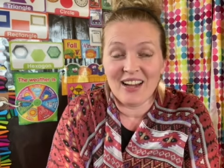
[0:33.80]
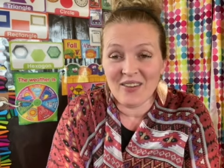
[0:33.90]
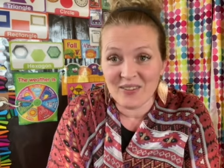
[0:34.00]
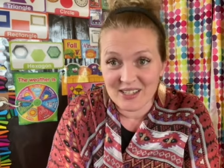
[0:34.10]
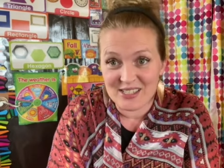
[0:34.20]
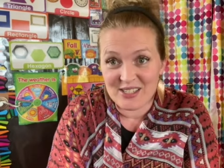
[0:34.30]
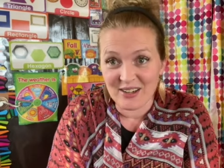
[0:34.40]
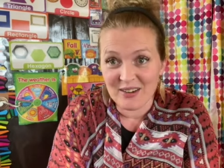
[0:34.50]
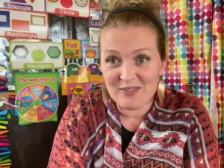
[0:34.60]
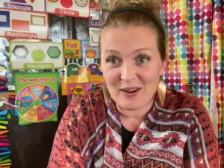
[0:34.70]
we're going to start
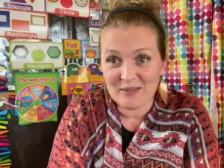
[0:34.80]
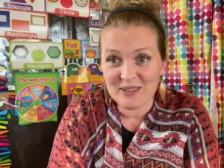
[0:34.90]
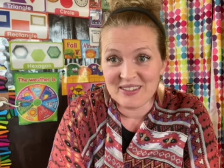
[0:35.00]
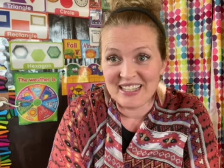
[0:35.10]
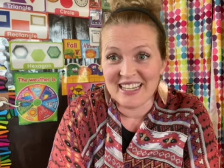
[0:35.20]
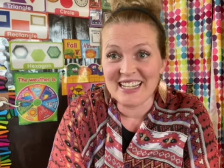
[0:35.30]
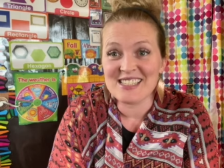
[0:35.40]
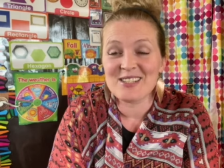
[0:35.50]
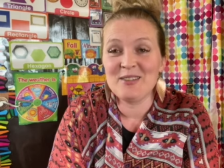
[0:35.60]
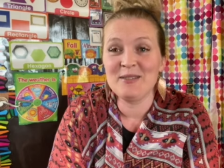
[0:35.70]
our farm unit. It's
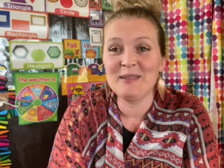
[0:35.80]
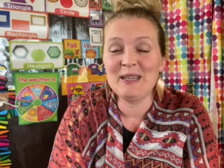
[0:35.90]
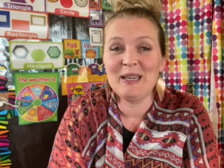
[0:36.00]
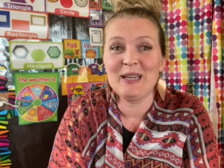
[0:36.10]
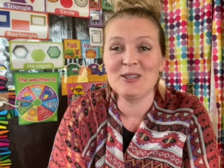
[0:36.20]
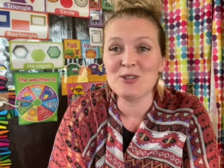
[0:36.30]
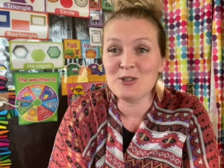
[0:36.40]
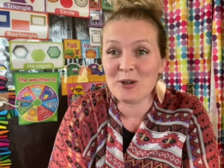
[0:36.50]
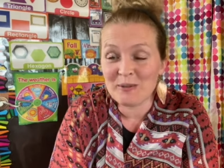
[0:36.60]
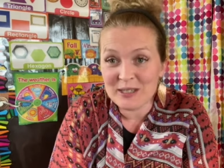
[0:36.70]
going to be
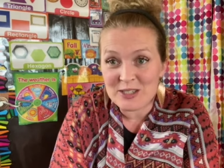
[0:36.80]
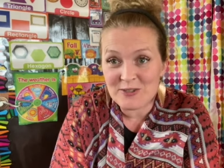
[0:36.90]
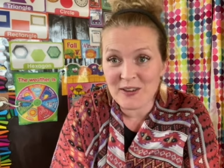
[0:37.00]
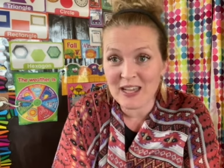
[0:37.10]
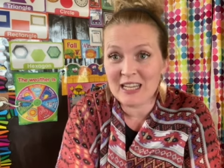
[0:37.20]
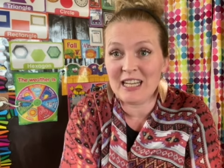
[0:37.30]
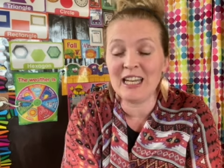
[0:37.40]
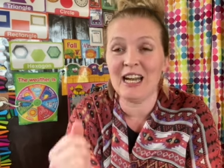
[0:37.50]
so much fun.